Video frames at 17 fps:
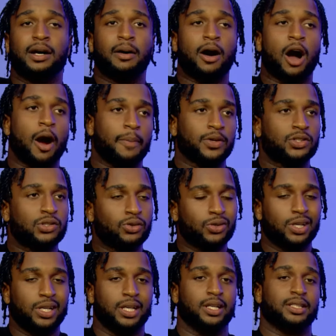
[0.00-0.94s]

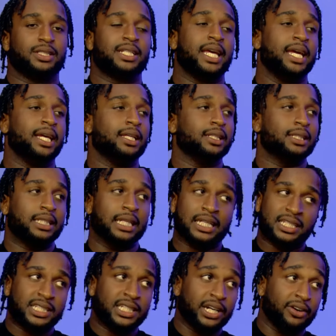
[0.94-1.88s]
opportunity to take
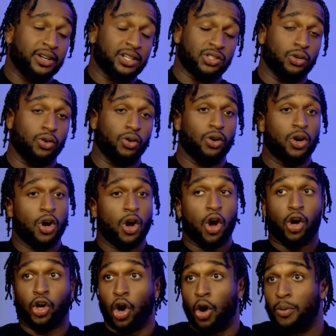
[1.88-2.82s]
this serious, or
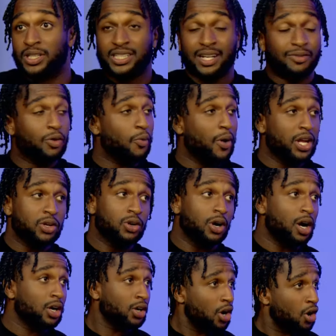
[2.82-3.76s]
go whichever way you
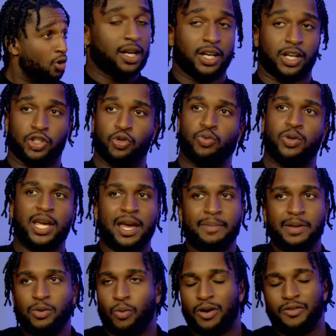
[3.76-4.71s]
gonna go. Cause you can't
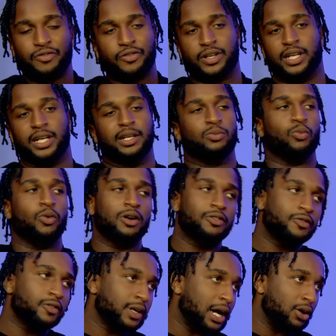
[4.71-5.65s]
be 1 foot in, 1
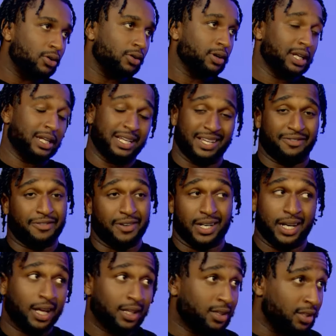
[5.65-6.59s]
foot out for
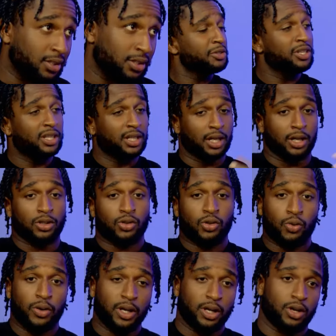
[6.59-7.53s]
nothing. Okay. Either gonna
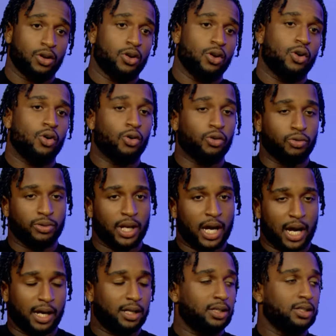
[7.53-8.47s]
do it or you not.